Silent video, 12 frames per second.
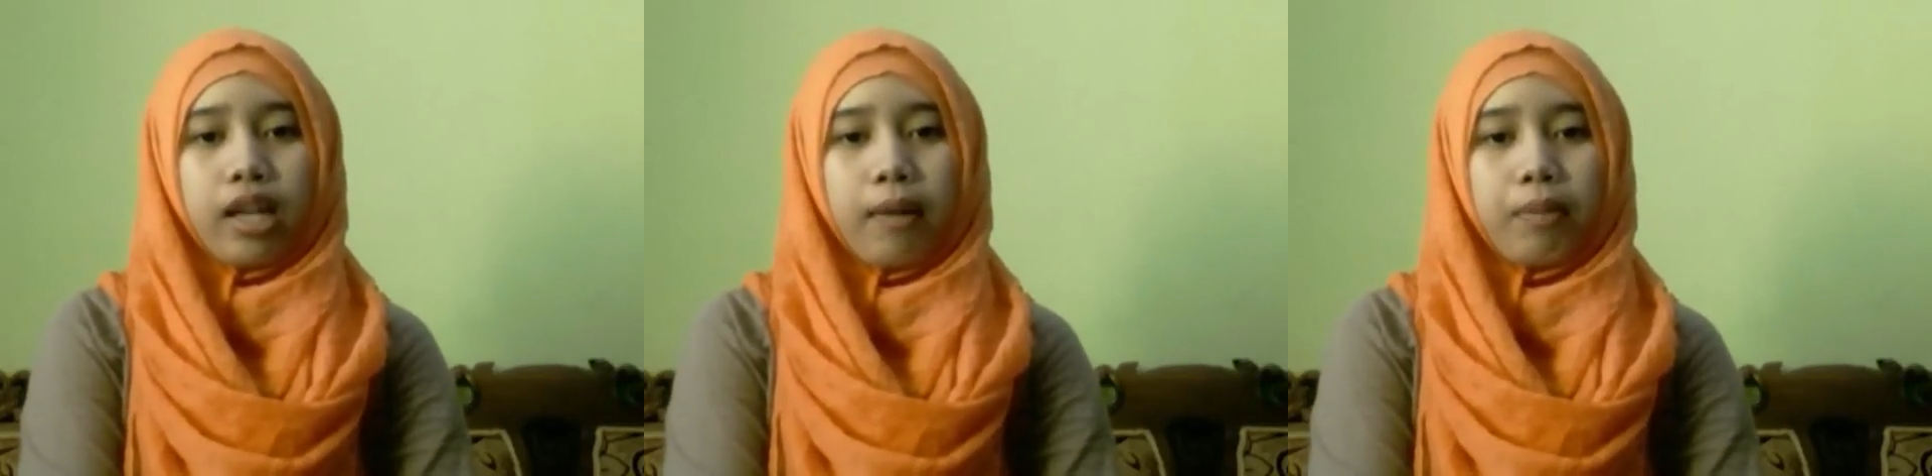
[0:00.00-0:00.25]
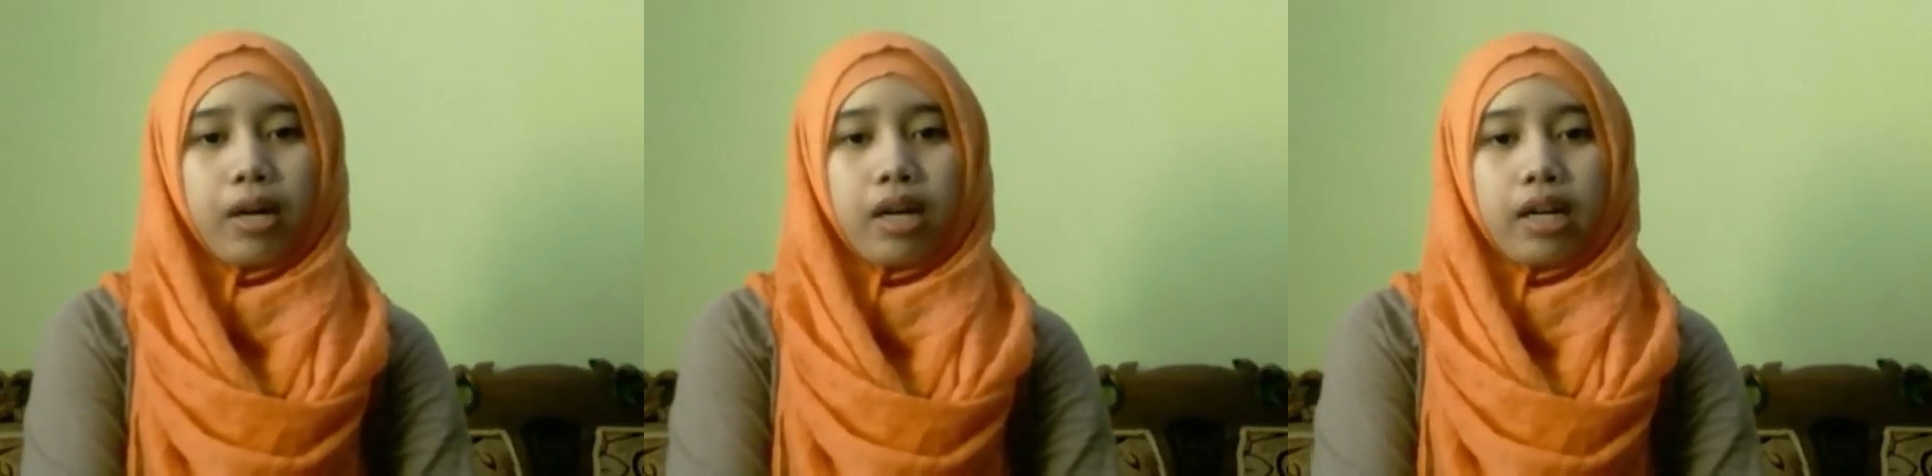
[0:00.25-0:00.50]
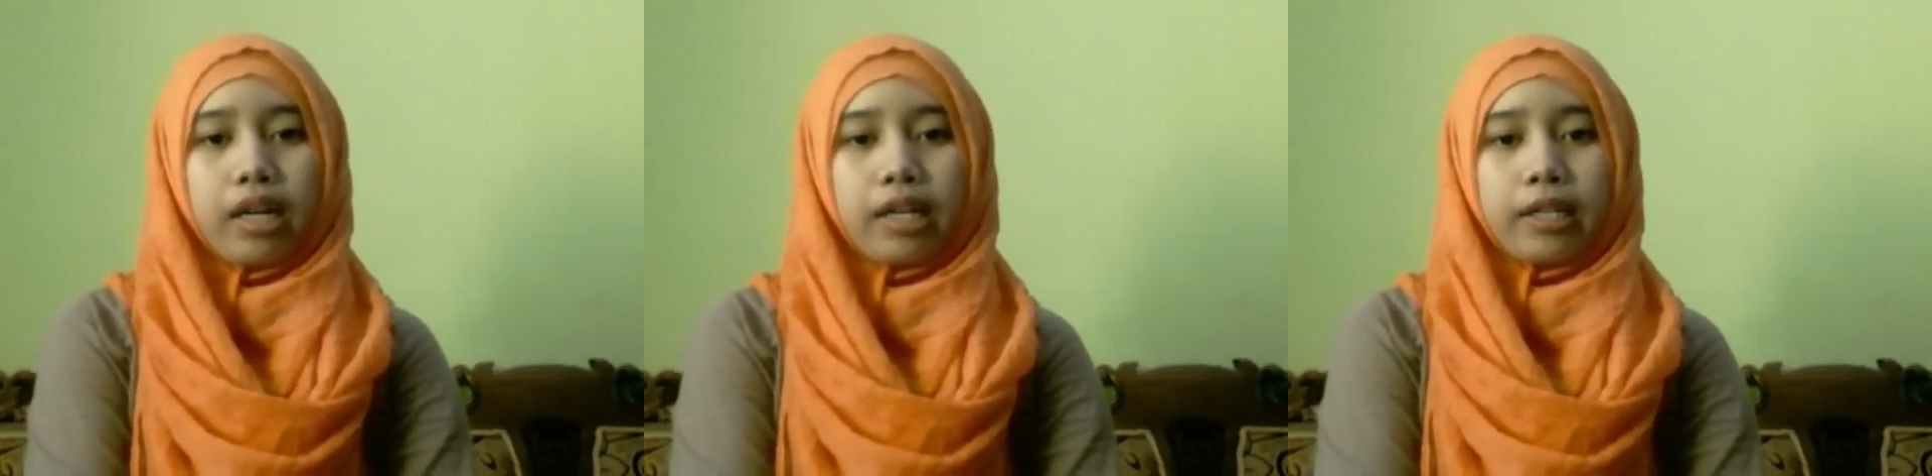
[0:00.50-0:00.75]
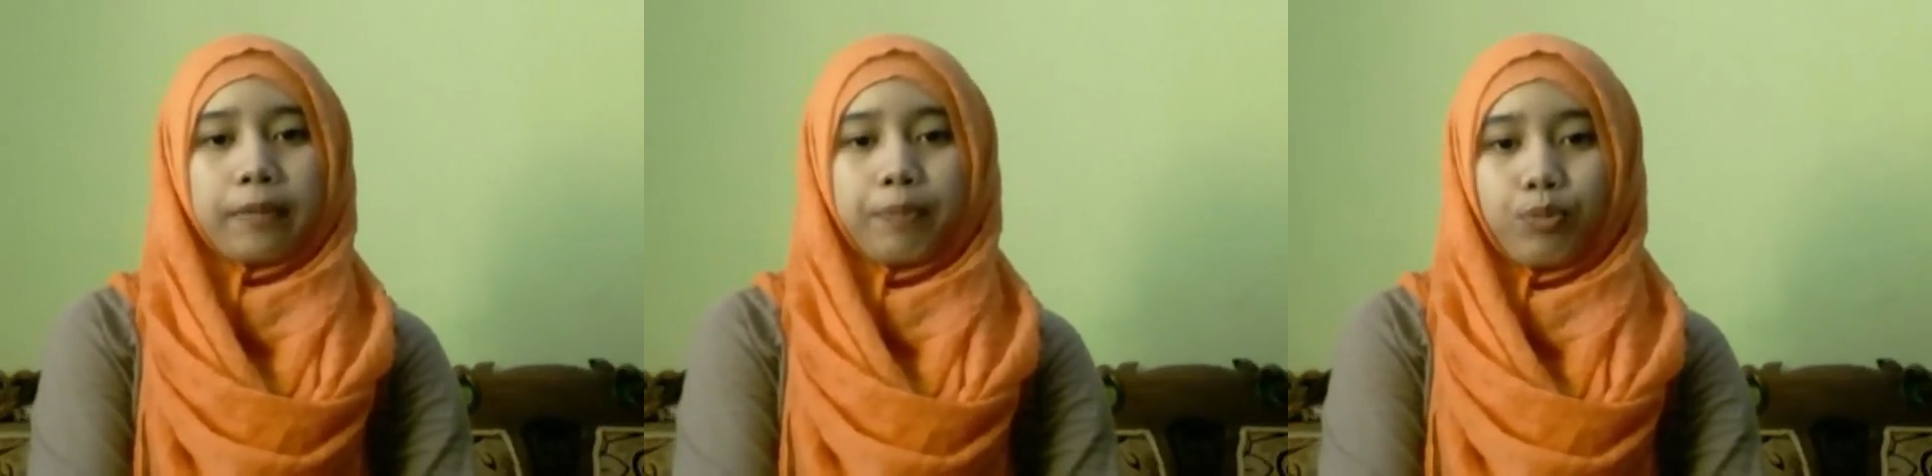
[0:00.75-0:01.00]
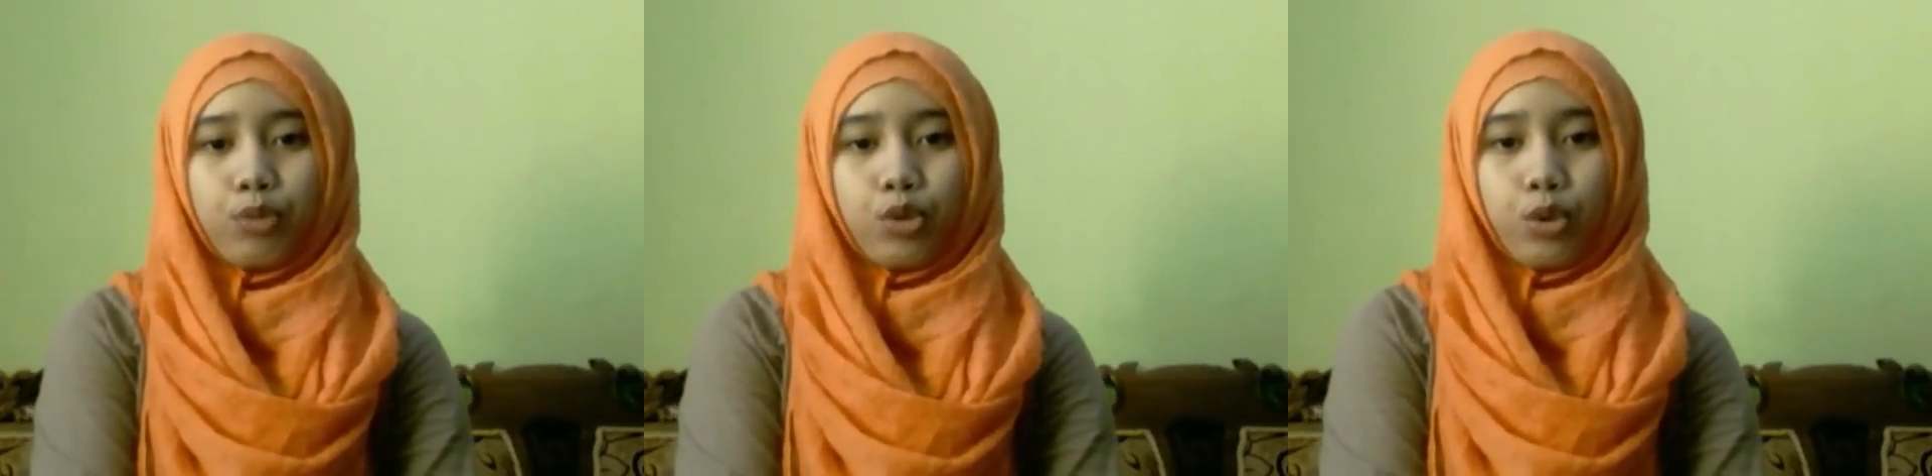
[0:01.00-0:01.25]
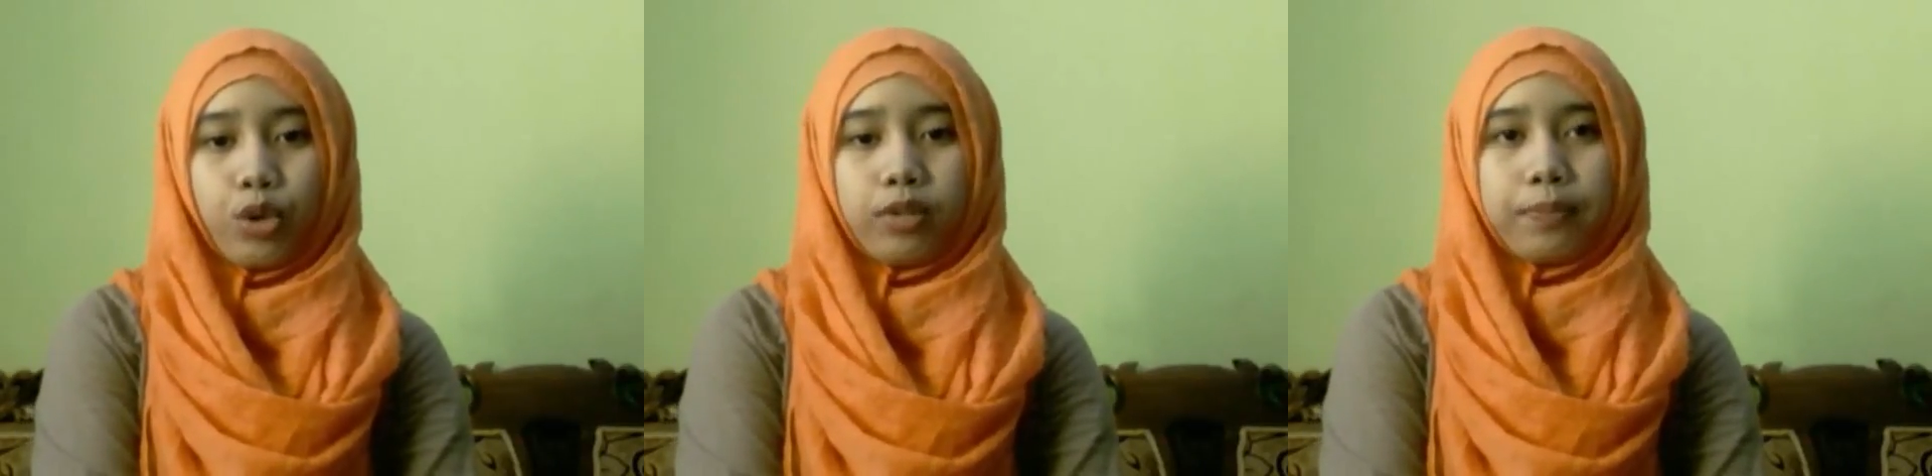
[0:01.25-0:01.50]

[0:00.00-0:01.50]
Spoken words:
number 2